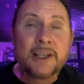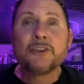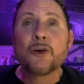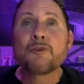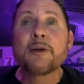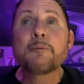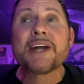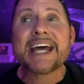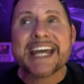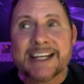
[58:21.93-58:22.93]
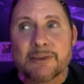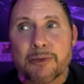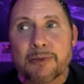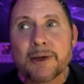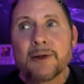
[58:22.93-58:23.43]
November
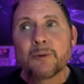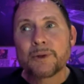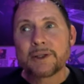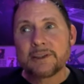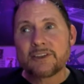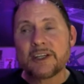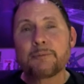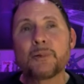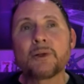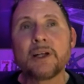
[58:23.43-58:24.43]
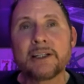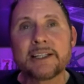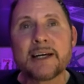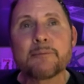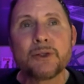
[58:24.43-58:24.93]
8th, we're going to debut a lot of
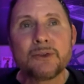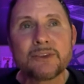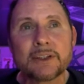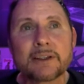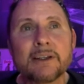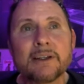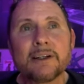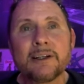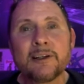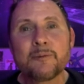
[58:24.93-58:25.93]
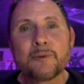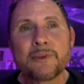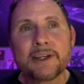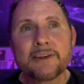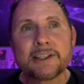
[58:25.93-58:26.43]
that music
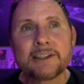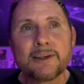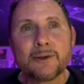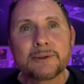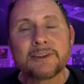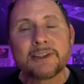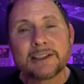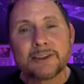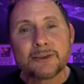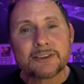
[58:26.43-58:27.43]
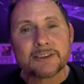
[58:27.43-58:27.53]
there in Oakland at Yoshi.